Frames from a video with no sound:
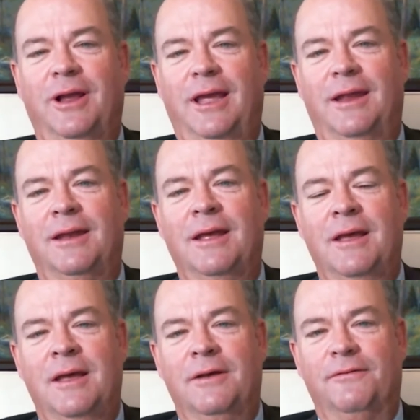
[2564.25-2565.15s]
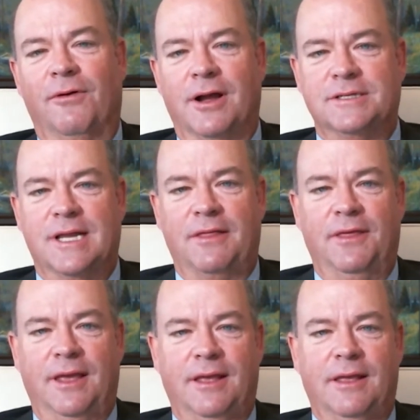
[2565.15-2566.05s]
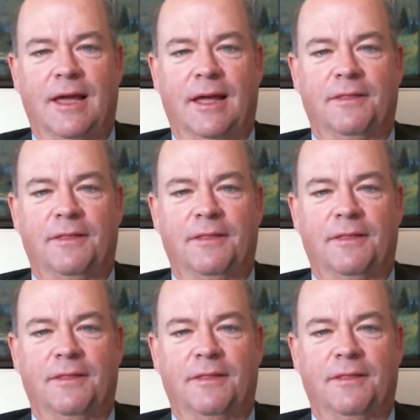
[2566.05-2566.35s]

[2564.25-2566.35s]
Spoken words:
And for us, I think